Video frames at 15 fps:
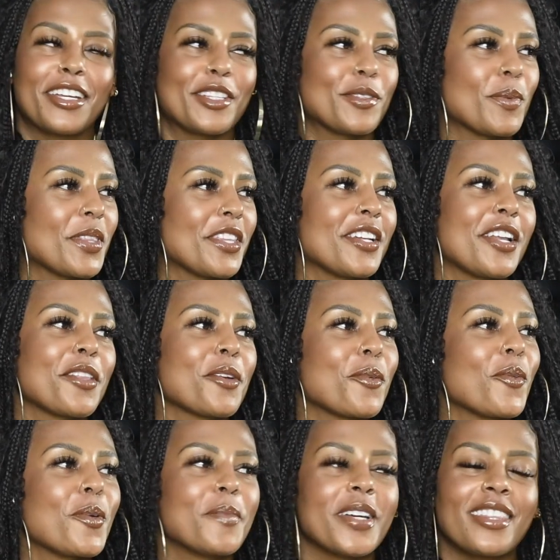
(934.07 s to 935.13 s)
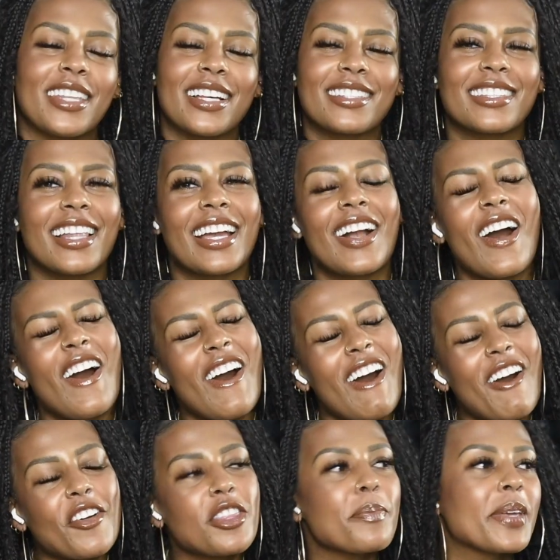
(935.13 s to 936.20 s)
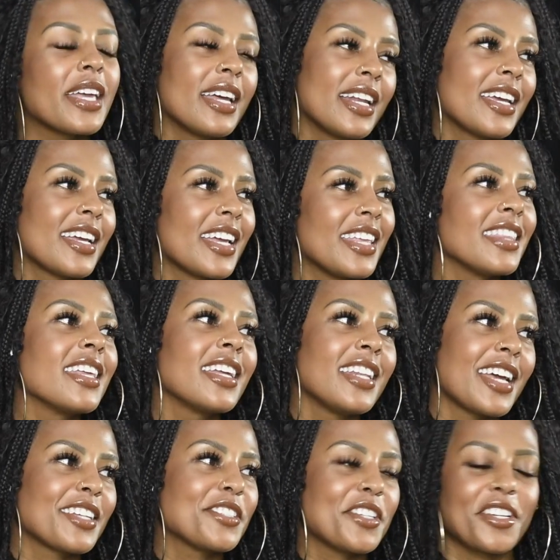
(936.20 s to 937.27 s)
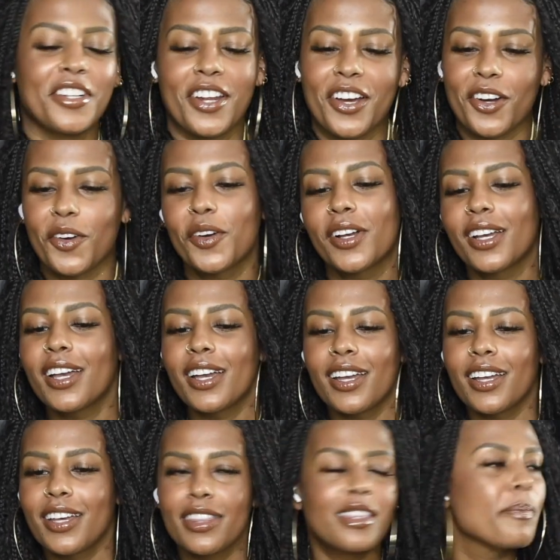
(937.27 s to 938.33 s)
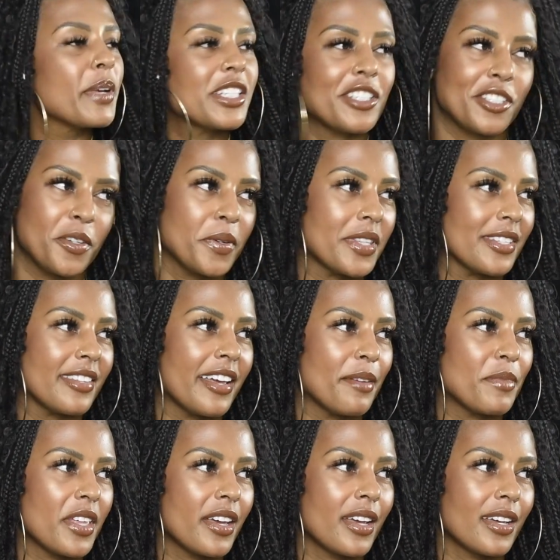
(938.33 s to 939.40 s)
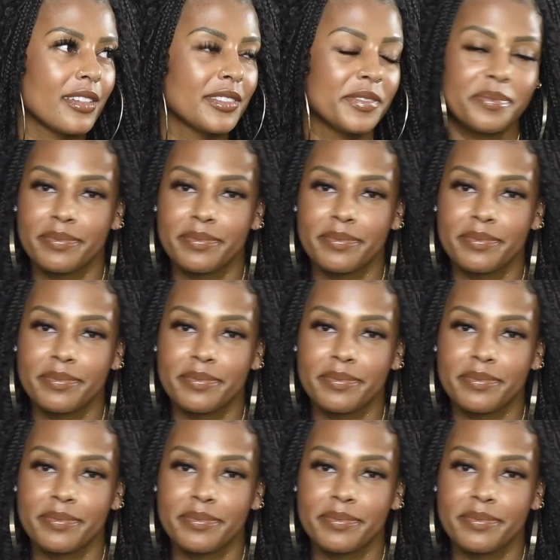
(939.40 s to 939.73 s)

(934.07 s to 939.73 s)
He gets with another woman that's like, oh, in the beginning, and then next thing you know, the bitch is doing the same thing.